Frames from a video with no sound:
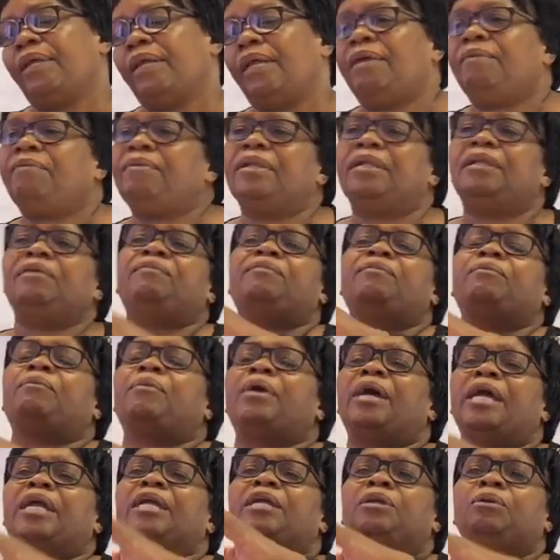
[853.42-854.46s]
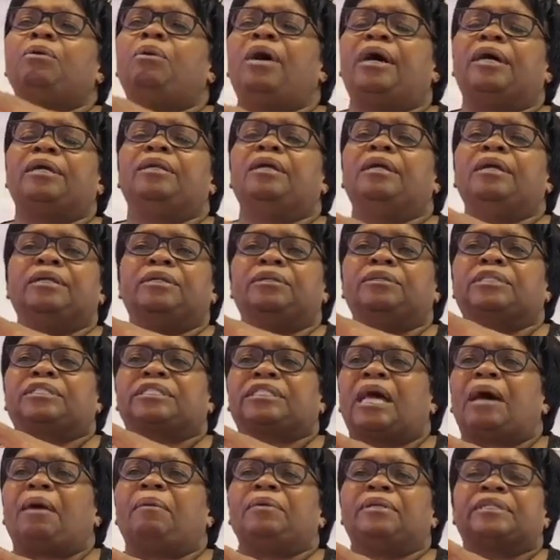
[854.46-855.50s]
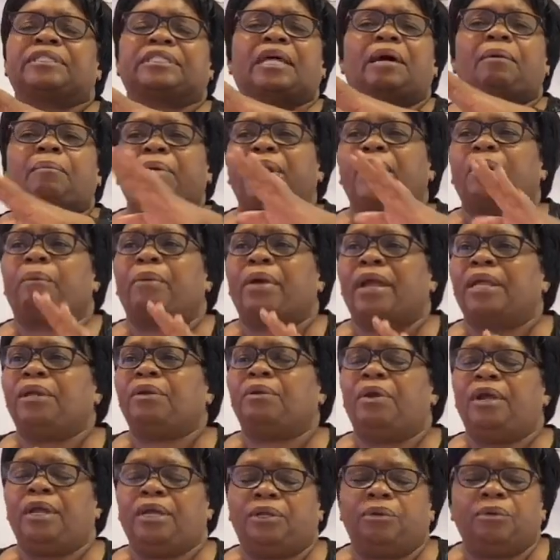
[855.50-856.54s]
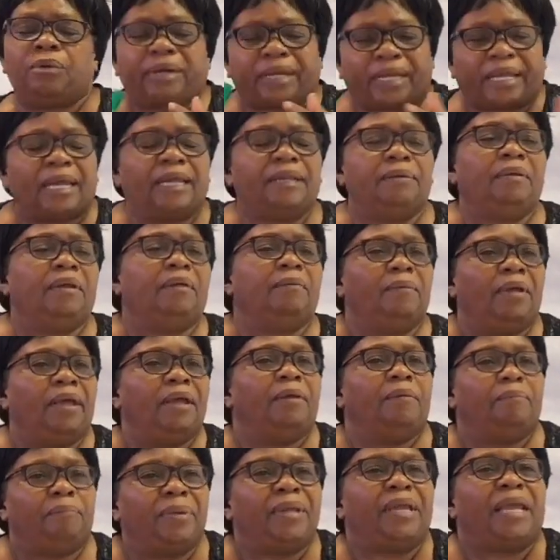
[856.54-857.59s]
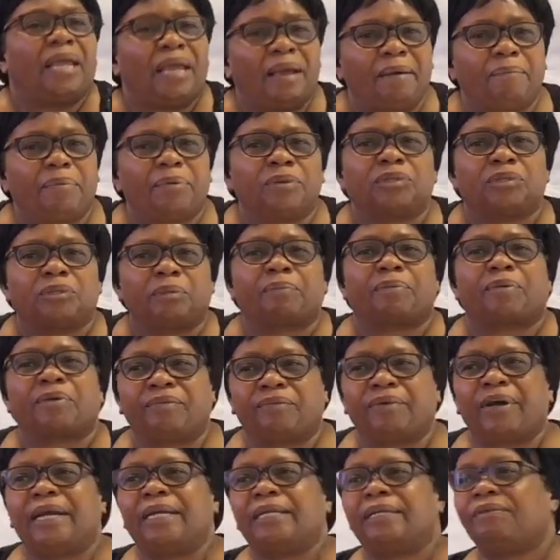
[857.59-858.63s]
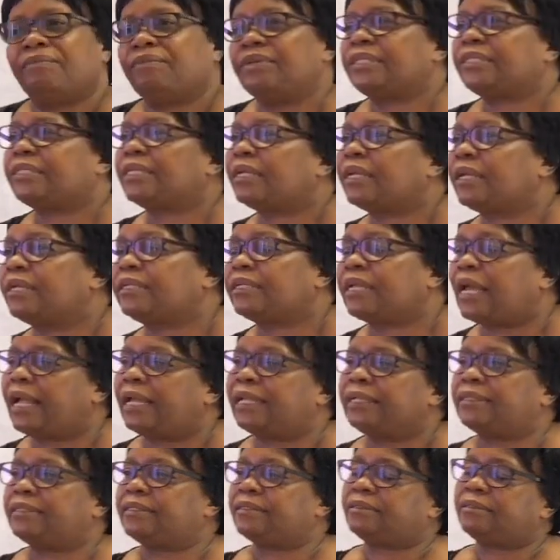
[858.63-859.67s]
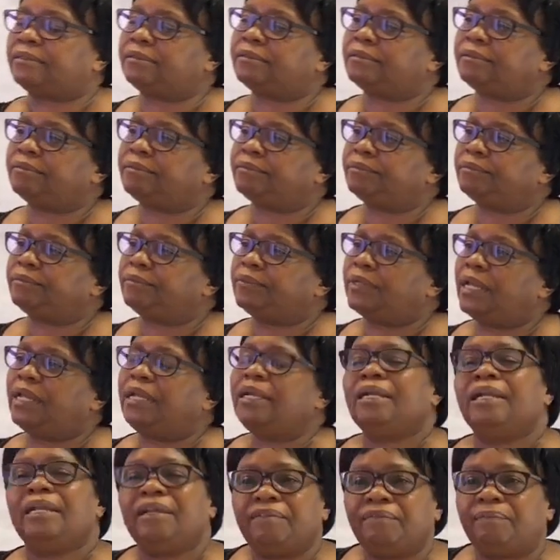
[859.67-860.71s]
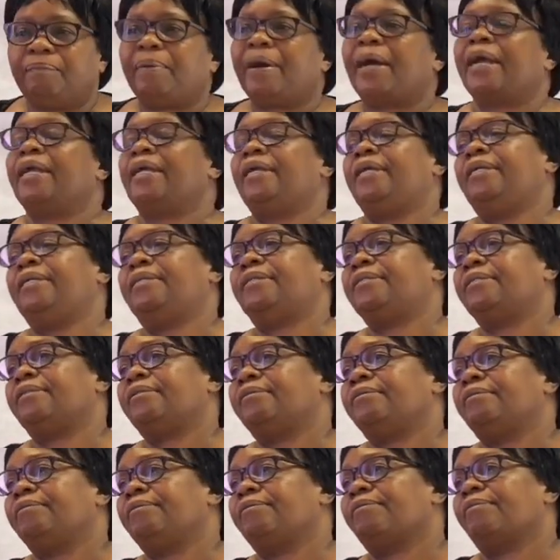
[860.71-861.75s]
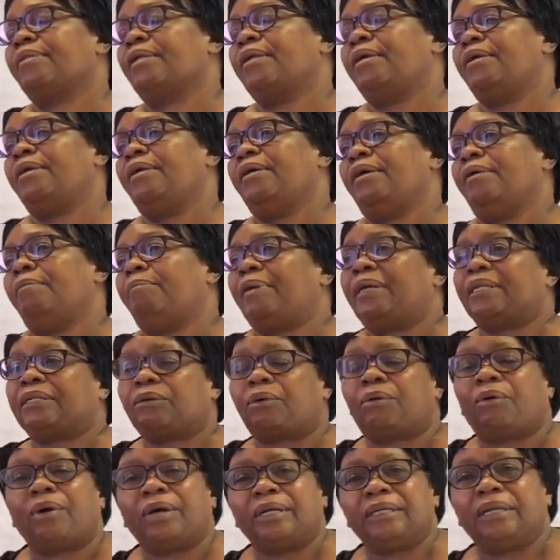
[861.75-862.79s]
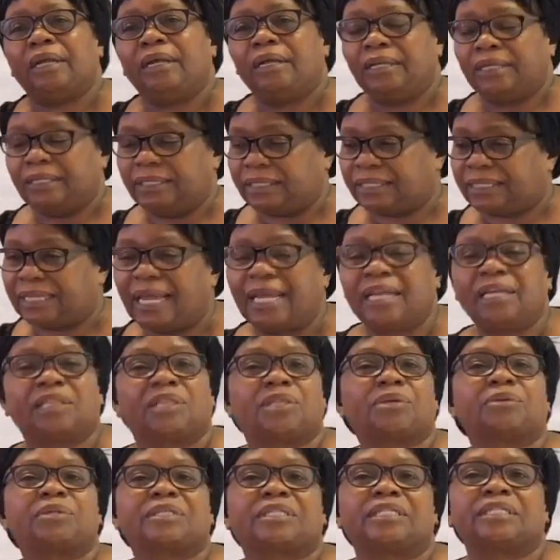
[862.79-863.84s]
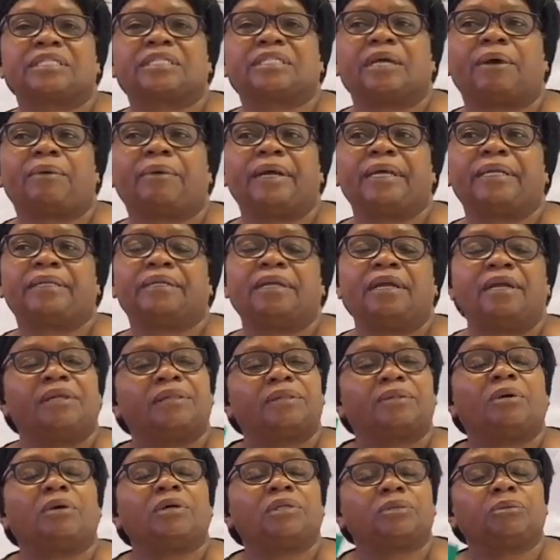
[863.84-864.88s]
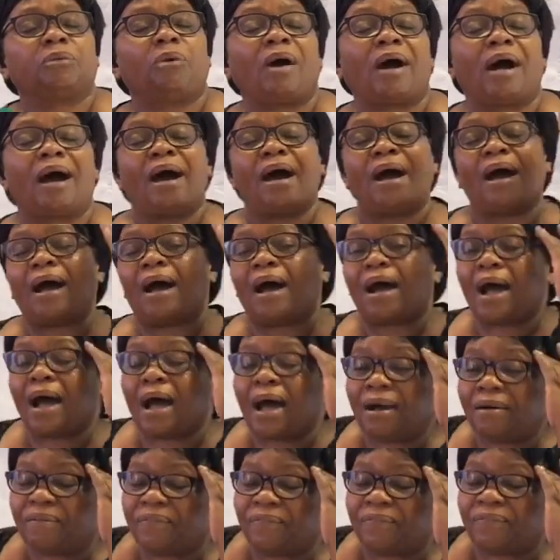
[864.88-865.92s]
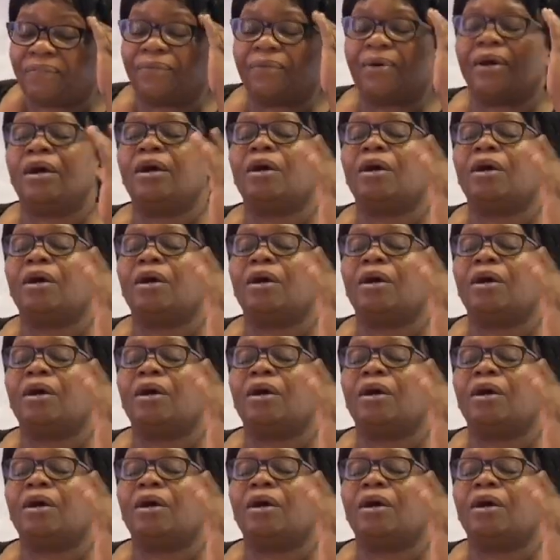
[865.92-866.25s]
Even if where you are somewhere where you can be able to provide a vegetarian diet and live by it. But God saying through Sister White, those who are half